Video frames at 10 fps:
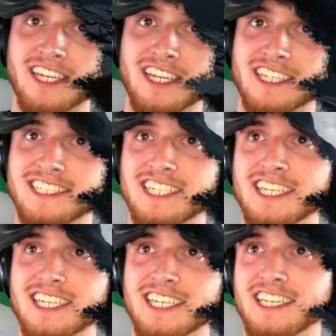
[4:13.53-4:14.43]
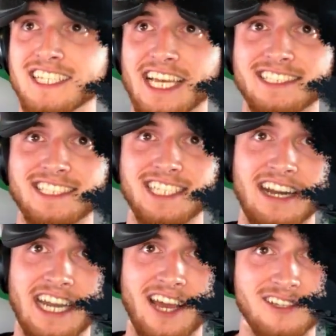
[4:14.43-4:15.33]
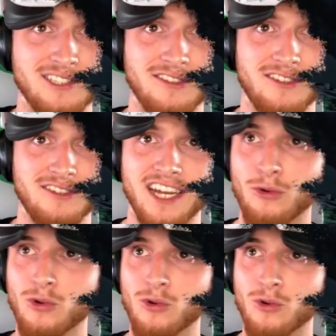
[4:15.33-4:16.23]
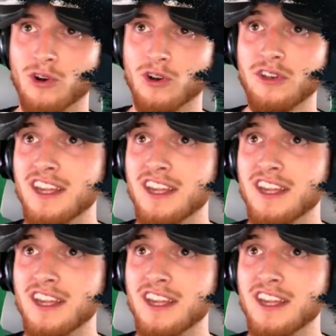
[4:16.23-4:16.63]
It's in a test scene right now, so they're not in the world.